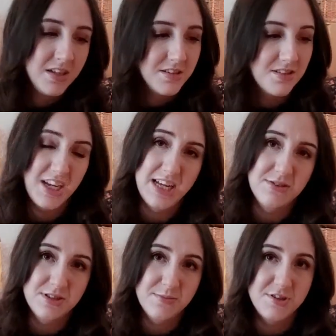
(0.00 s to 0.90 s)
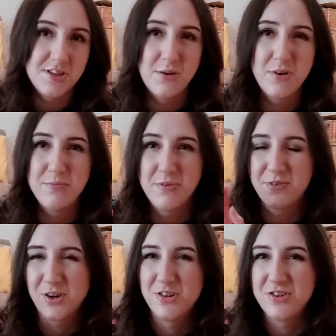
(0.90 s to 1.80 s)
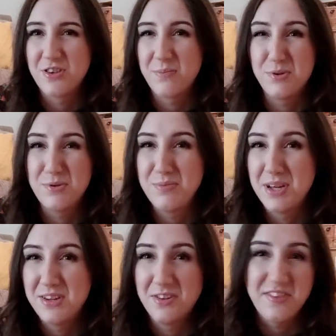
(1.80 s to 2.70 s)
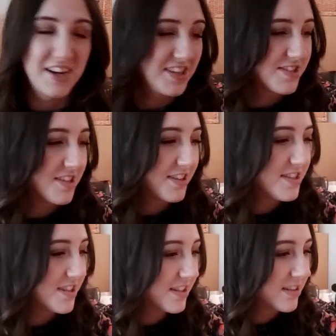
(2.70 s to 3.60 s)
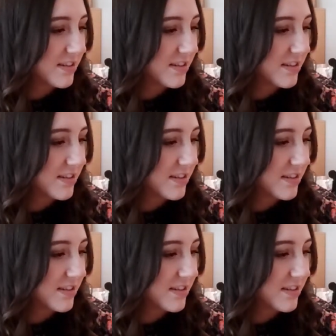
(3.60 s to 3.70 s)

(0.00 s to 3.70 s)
So yeah, that was the most. I won't bother going to grab you them, they're not that exciting.